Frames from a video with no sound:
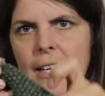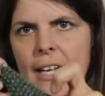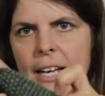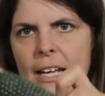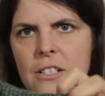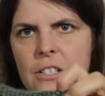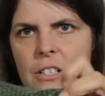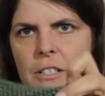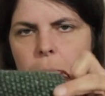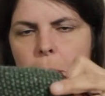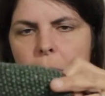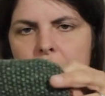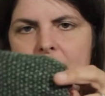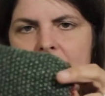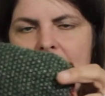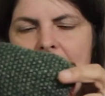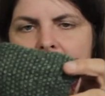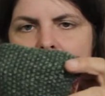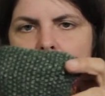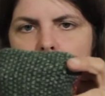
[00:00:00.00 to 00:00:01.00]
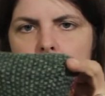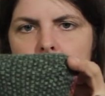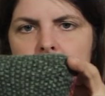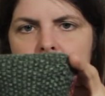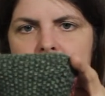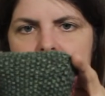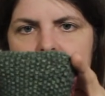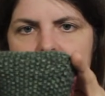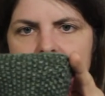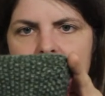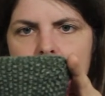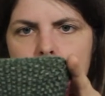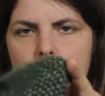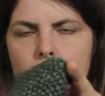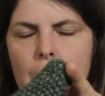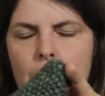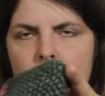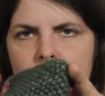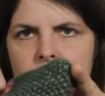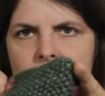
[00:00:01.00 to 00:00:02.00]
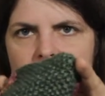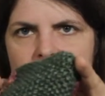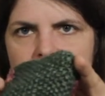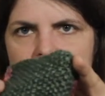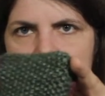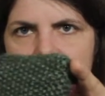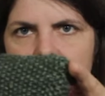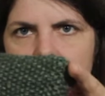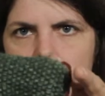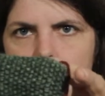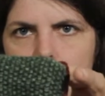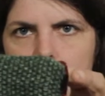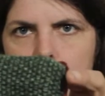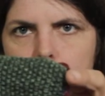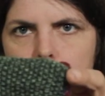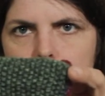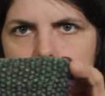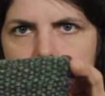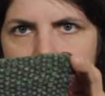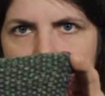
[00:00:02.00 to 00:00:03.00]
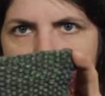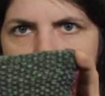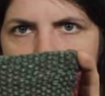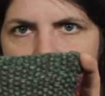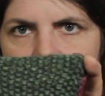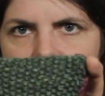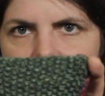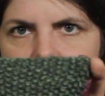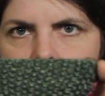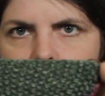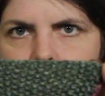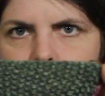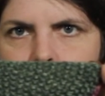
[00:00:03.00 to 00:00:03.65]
the edges, but now it's like the perfect little pocket.